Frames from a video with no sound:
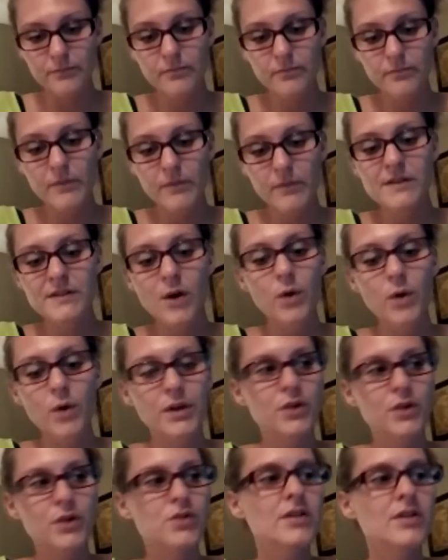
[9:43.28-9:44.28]
So
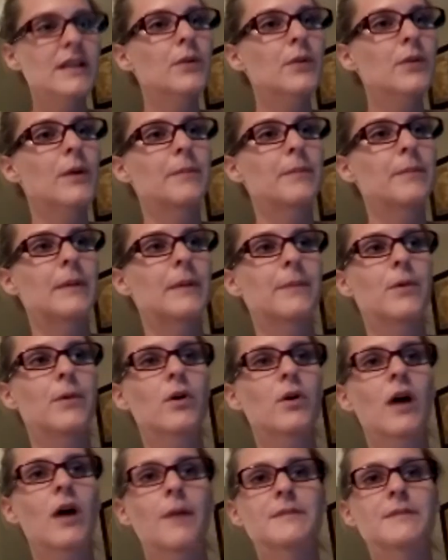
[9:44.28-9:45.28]
usually when
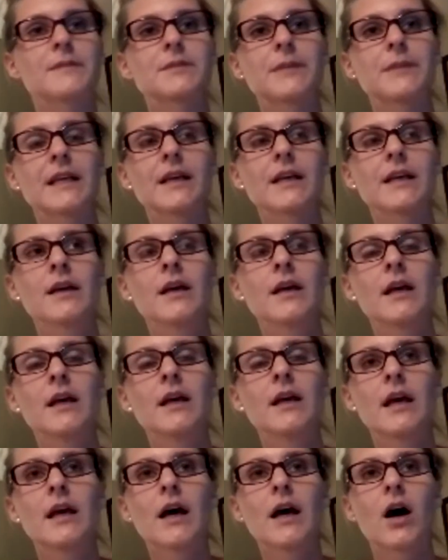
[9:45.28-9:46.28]
people come to me,
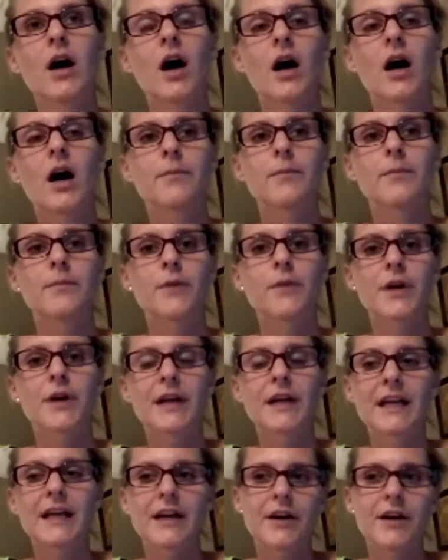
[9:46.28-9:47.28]
or
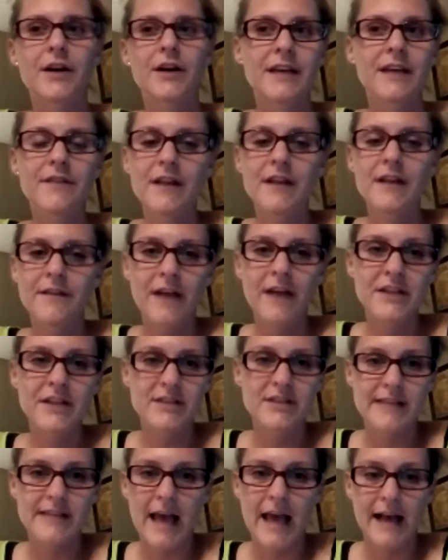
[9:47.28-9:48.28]
even if I
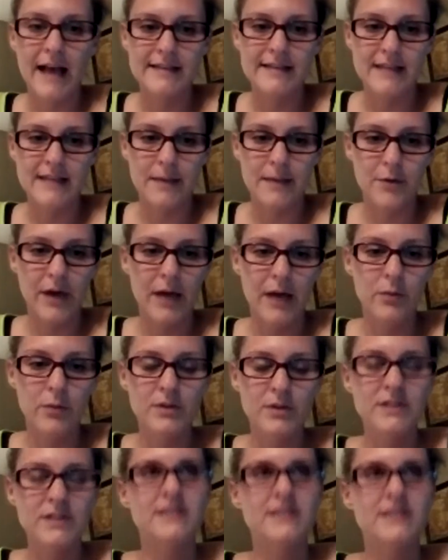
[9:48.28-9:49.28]
just ask them, okay,
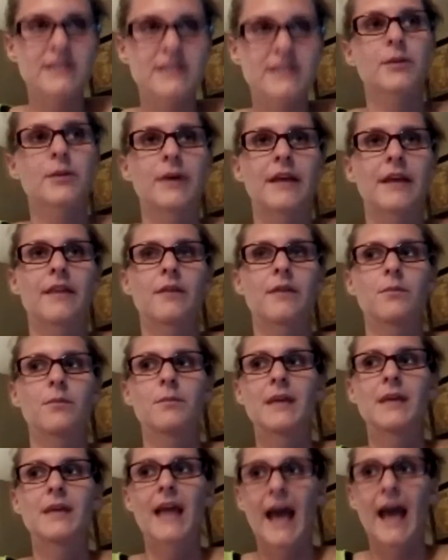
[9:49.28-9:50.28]
we'll just start with
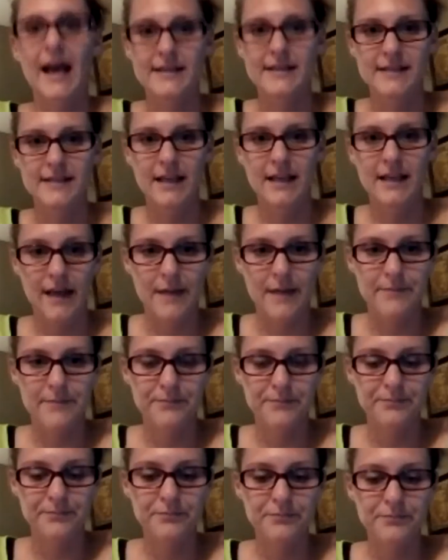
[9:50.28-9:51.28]
me asking them.
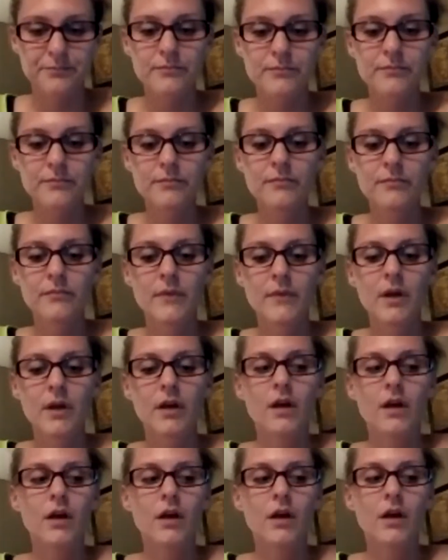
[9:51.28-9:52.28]

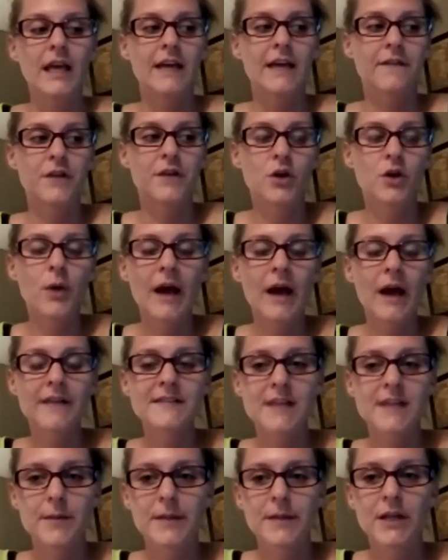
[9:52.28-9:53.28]
If you have
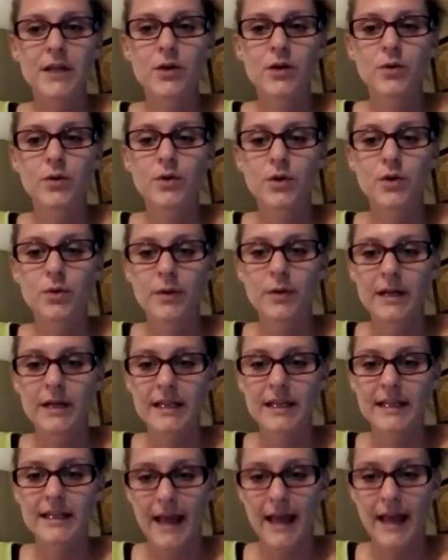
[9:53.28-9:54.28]
somebody who you
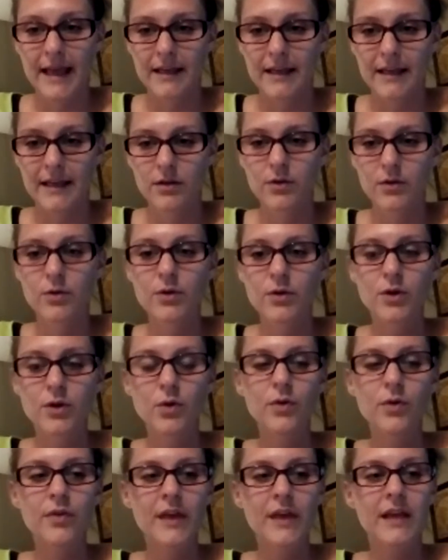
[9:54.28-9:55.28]
really like, who
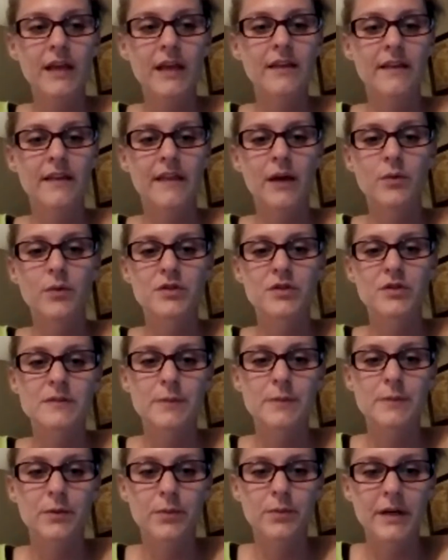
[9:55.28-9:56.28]
you think that they would
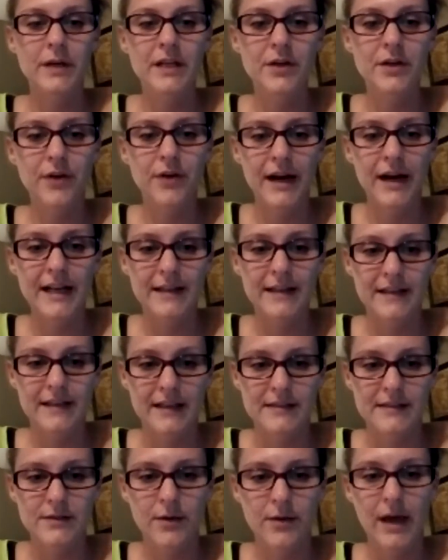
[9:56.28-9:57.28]
just be really great at
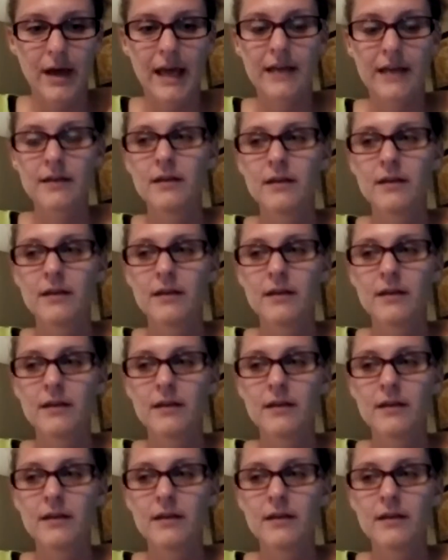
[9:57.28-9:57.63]
this, okay,